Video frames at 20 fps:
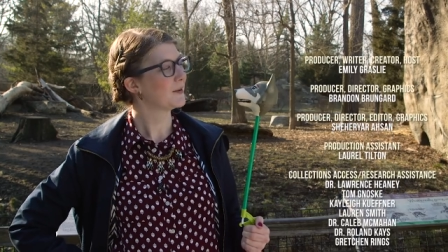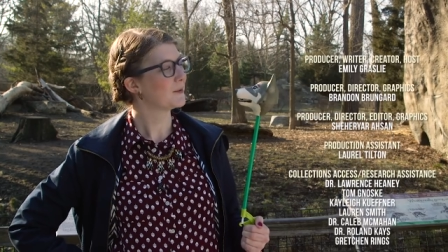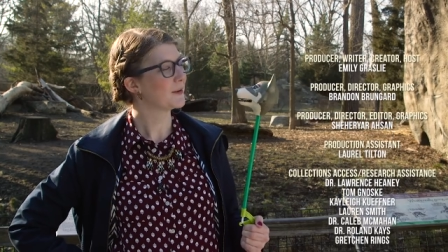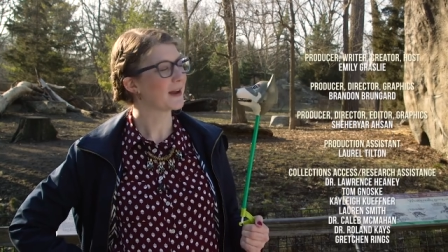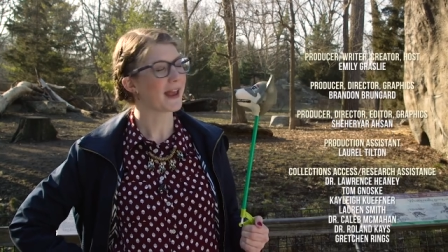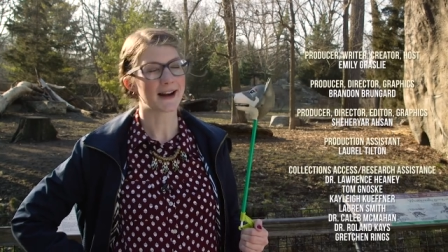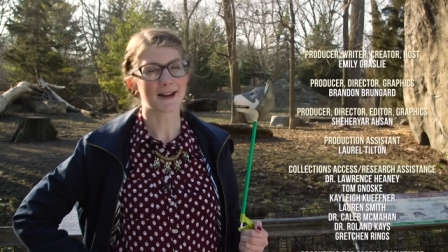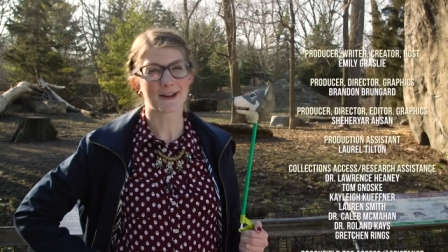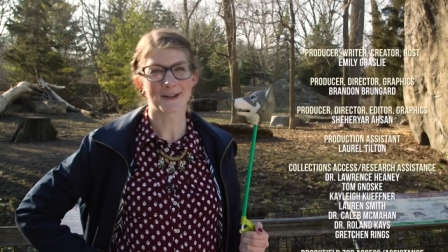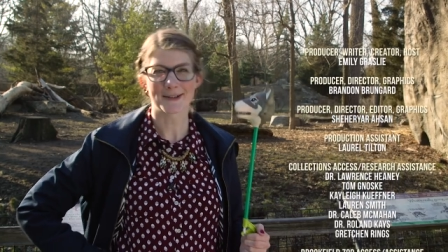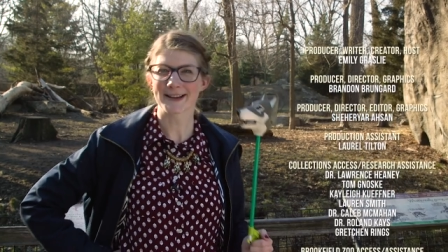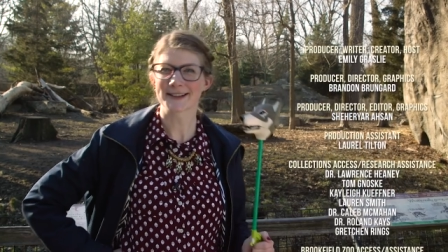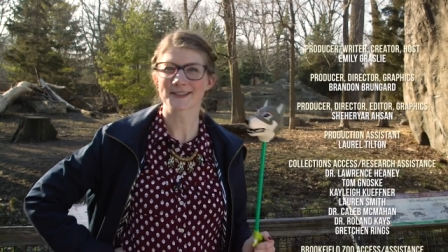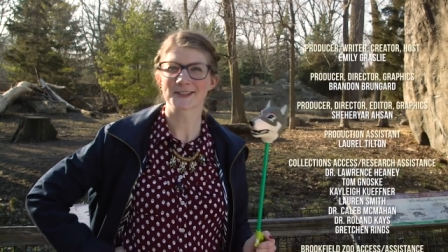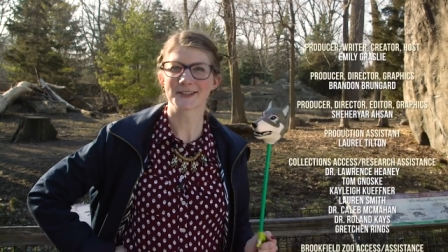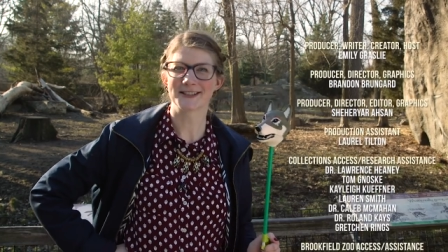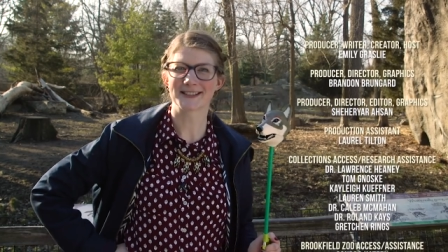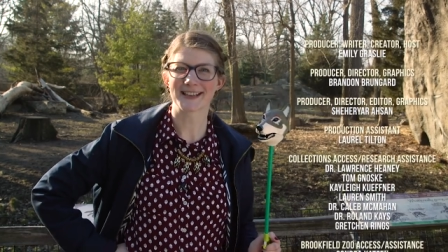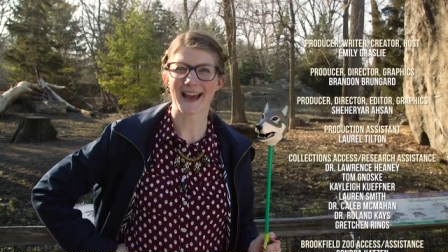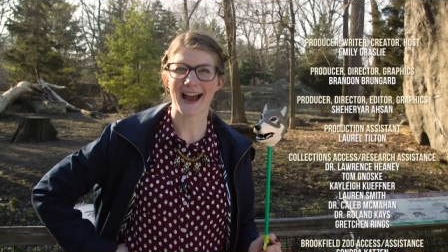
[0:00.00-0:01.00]
We had
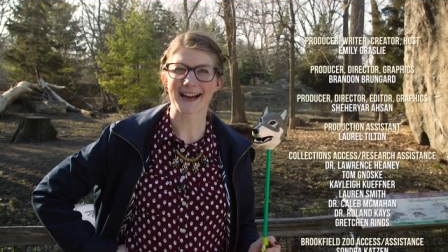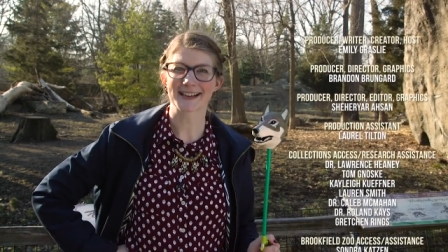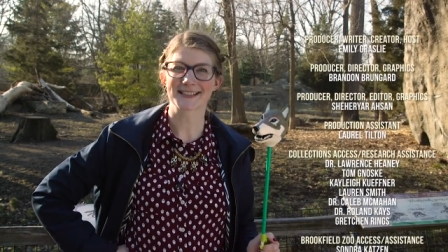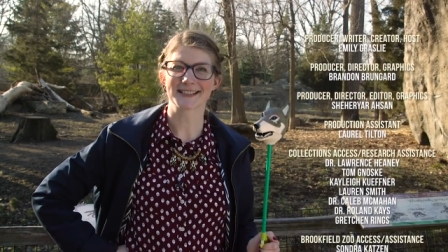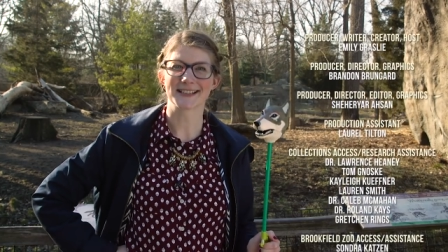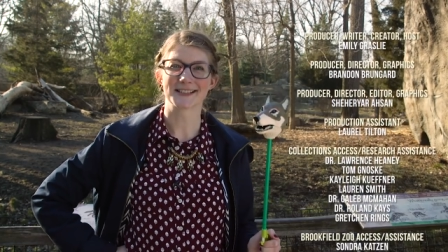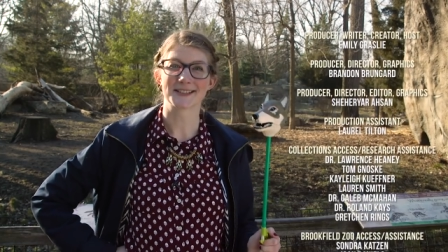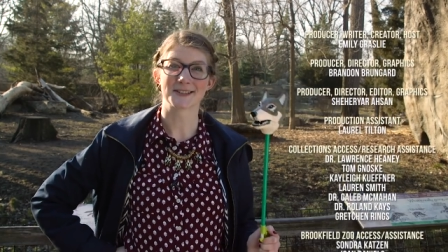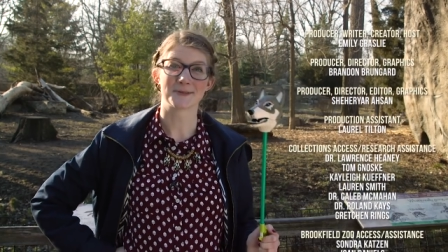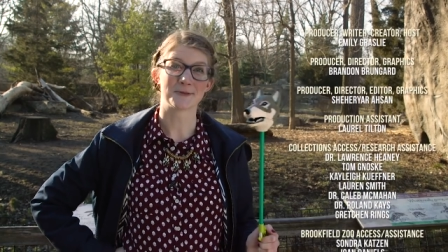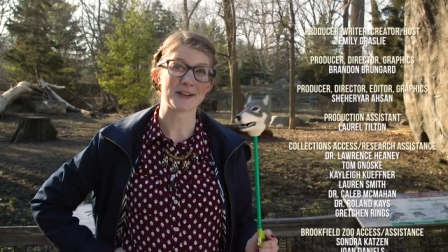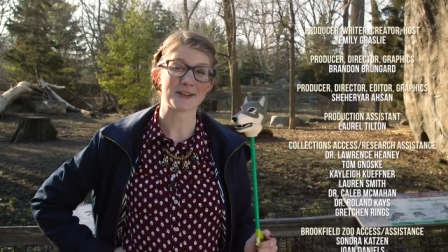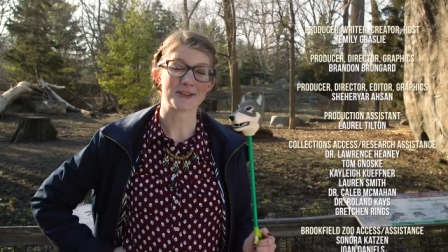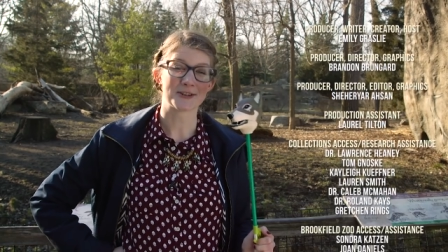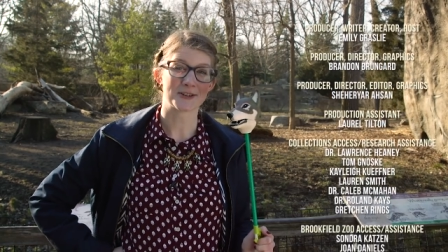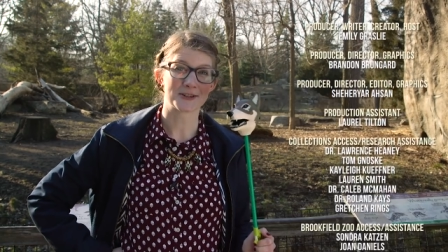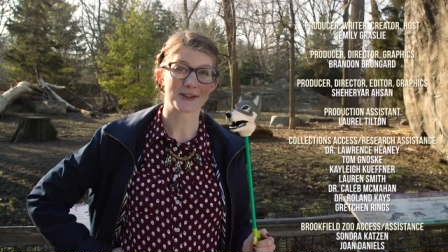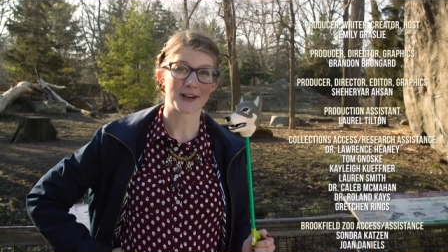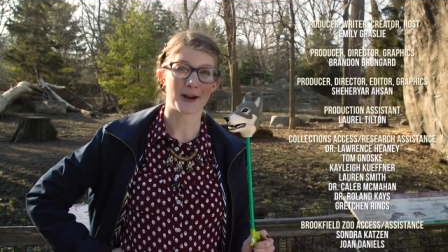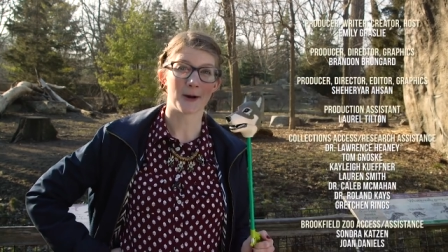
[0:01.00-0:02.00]
collections, access, and
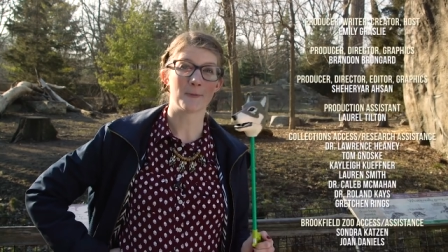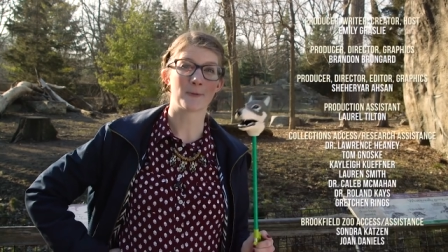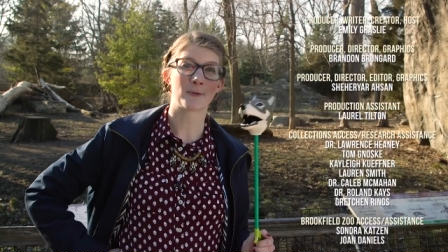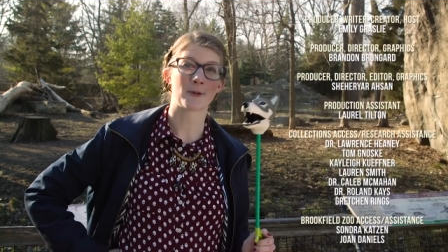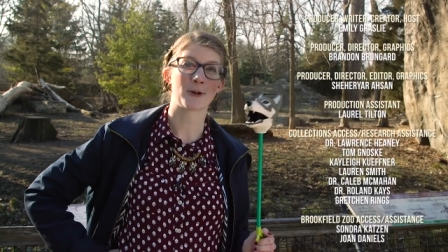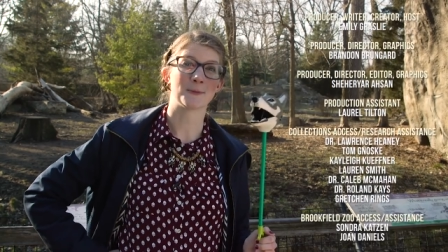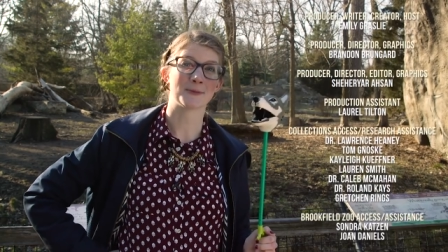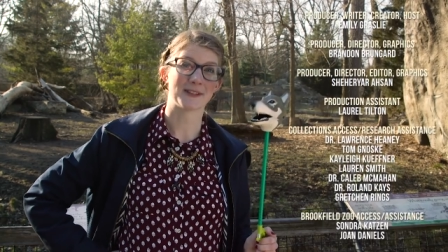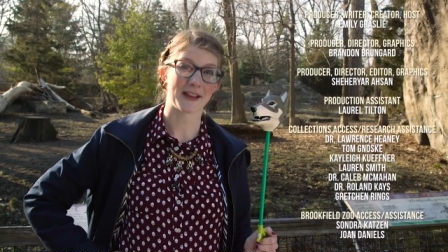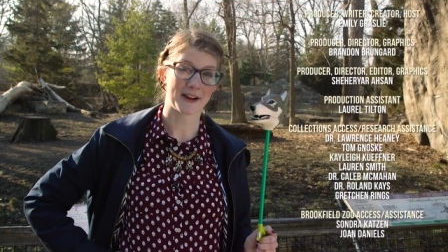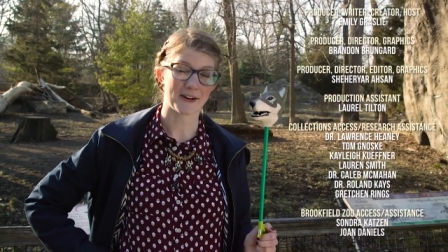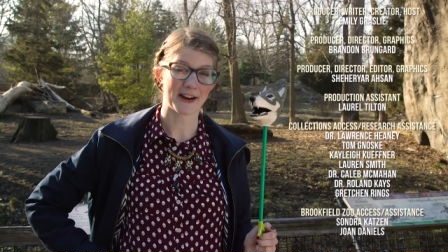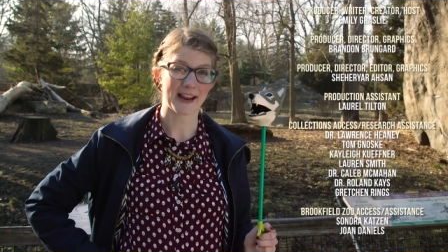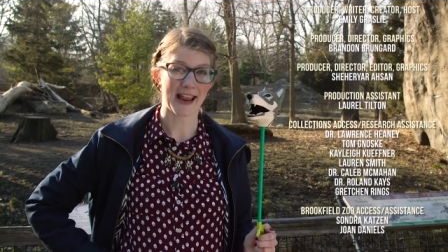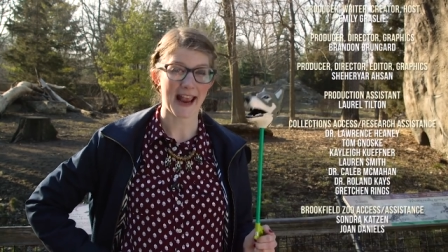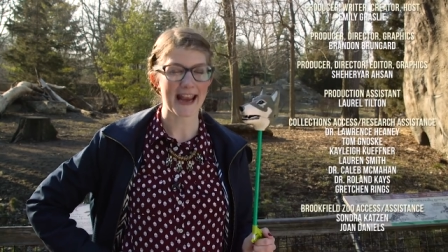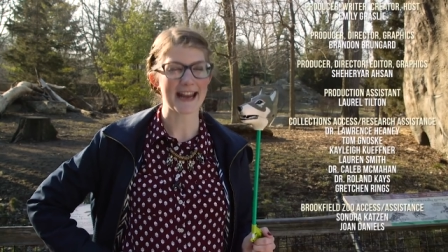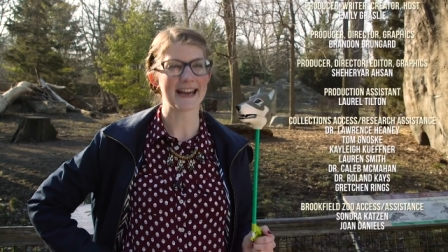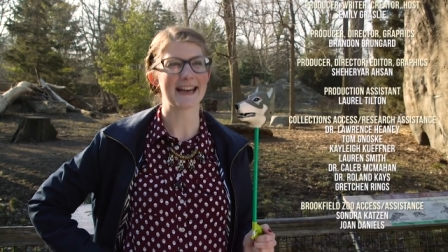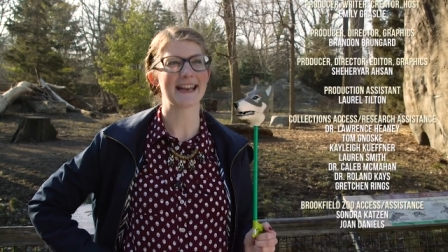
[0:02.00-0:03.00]
research help from Larry
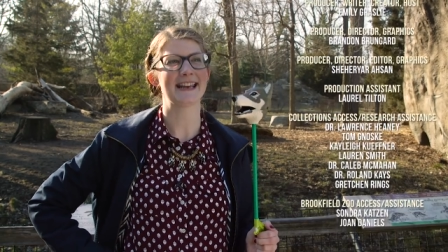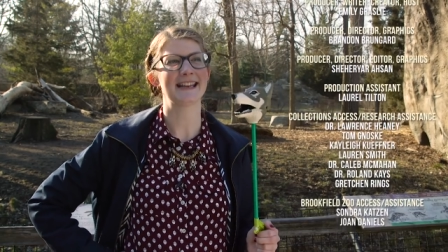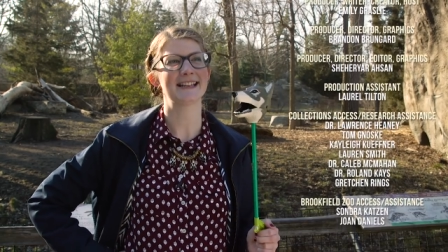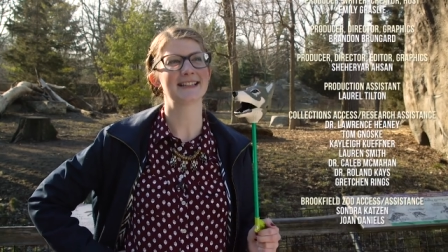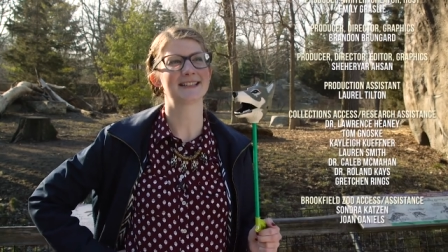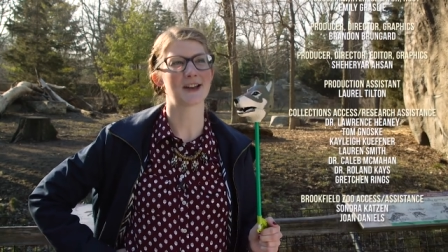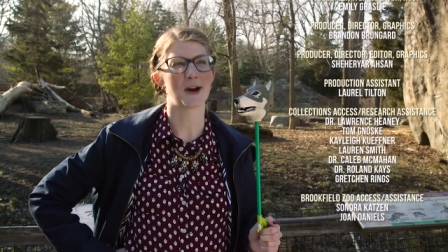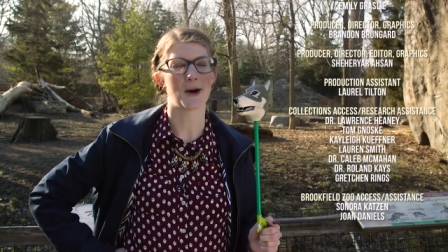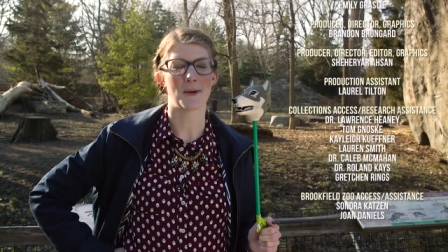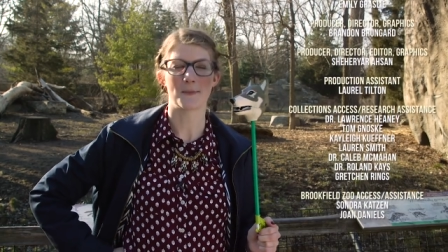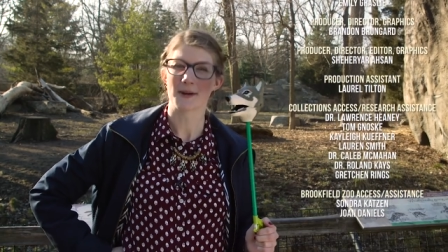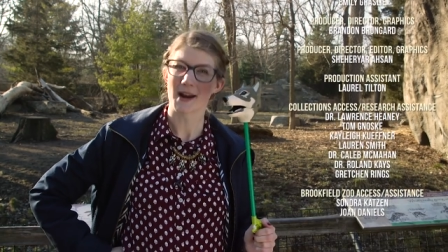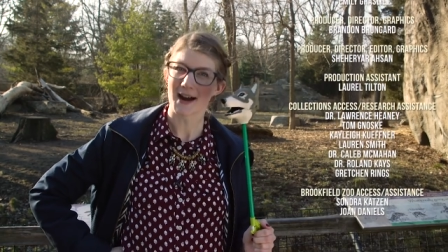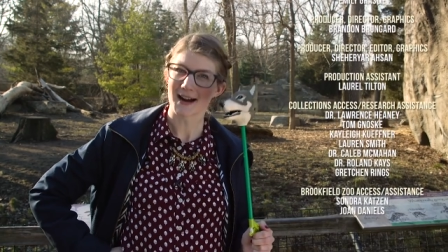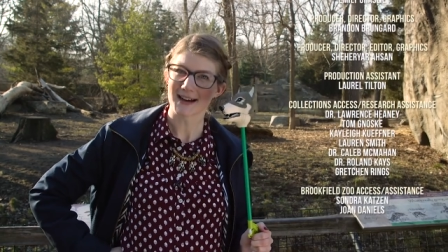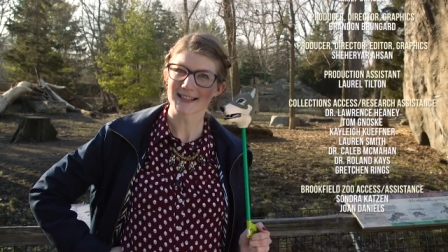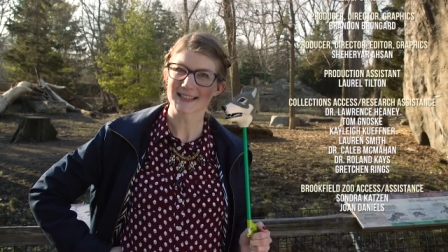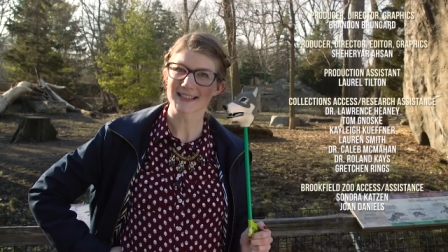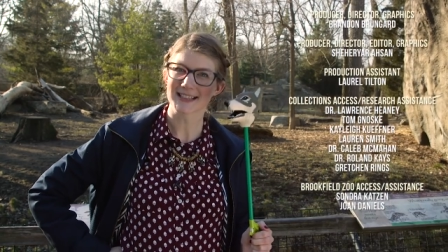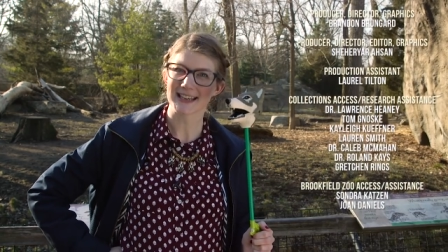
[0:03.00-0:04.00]
Haney, Tom
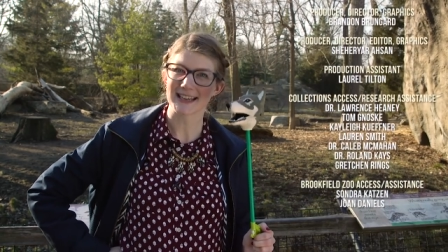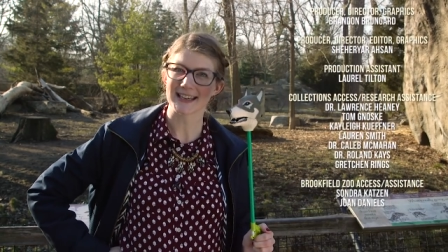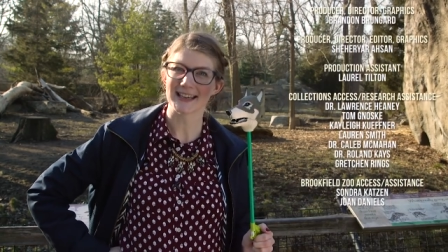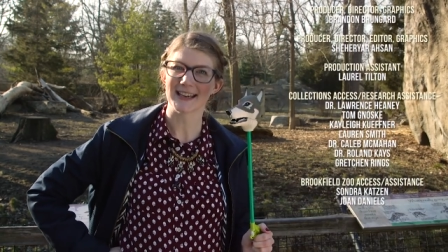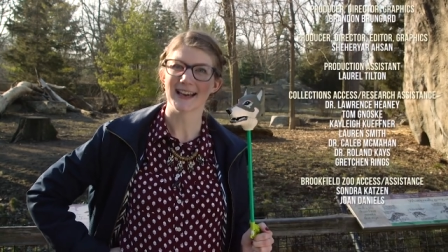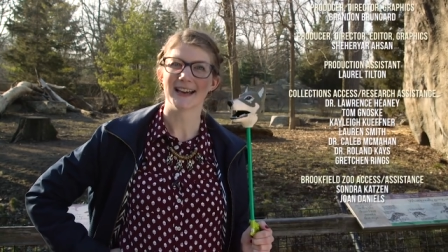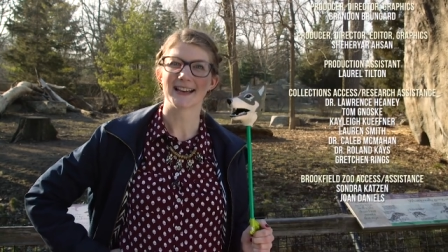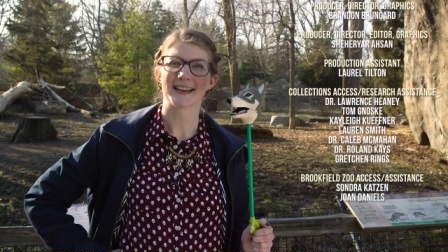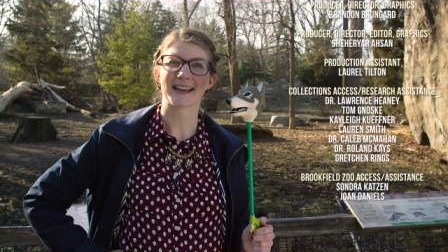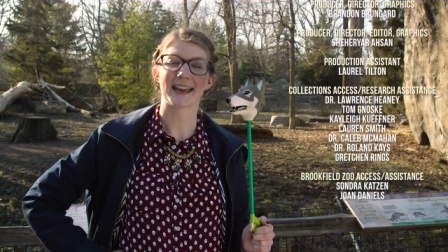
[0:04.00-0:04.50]
Gnoske,